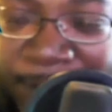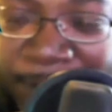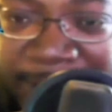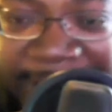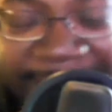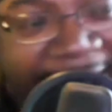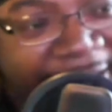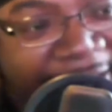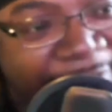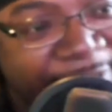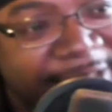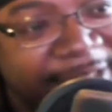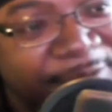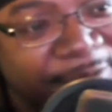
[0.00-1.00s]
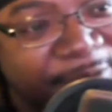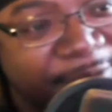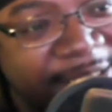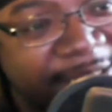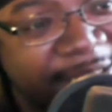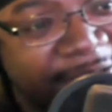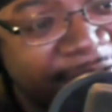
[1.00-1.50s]
to say it was
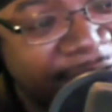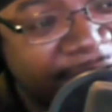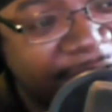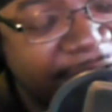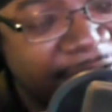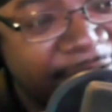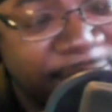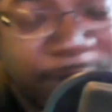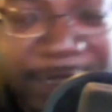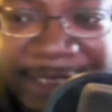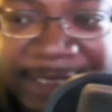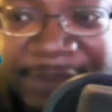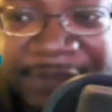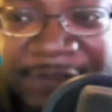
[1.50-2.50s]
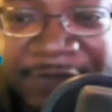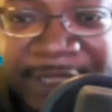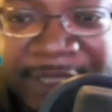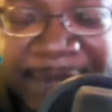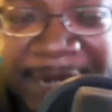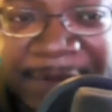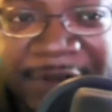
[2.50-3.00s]
I want to say it was a voice.
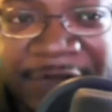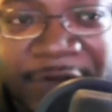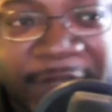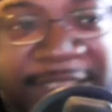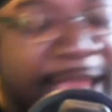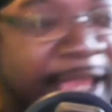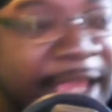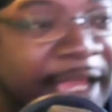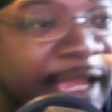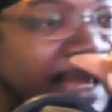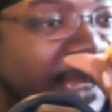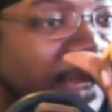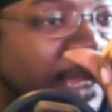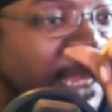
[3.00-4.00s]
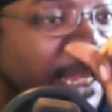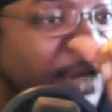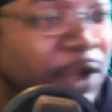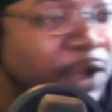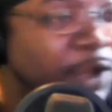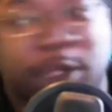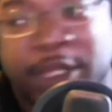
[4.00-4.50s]
It might have been a voice.
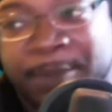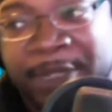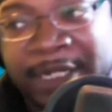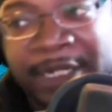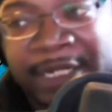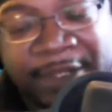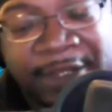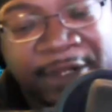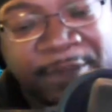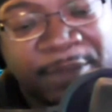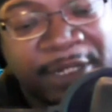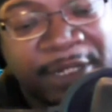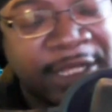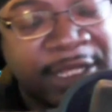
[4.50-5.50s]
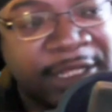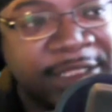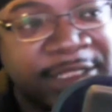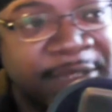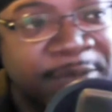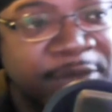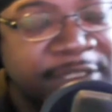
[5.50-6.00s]
It could have been. It could have been the
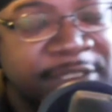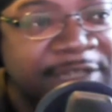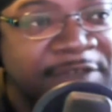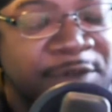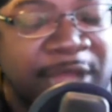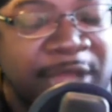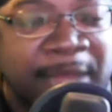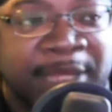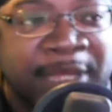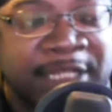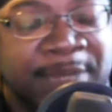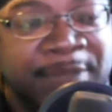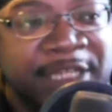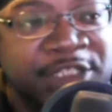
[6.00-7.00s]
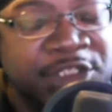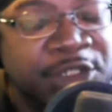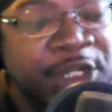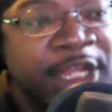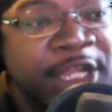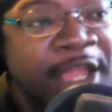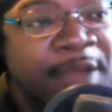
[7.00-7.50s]
Team Boy TV crew. I'm not
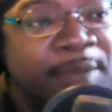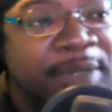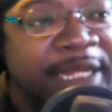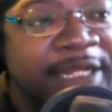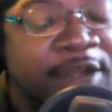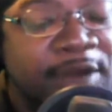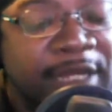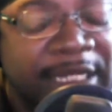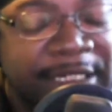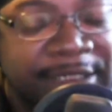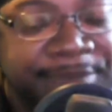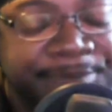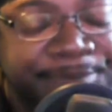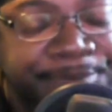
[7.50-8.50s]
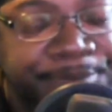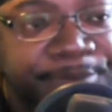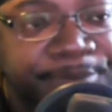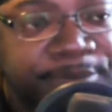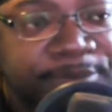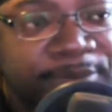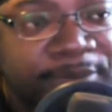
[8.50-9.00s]
sure. But I know.
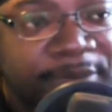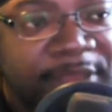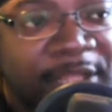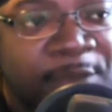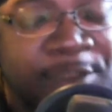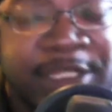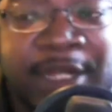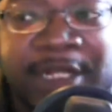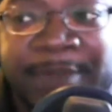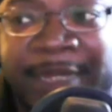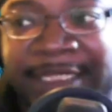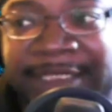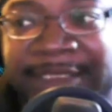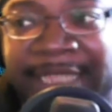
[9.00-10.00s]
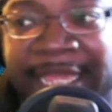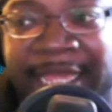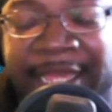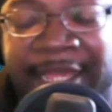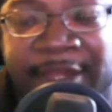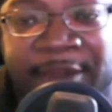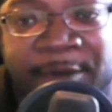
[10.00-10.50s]
We talked about this.
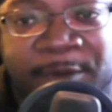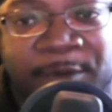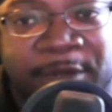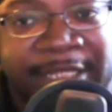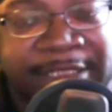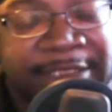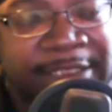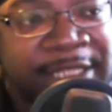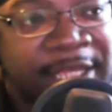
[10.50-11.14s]
Was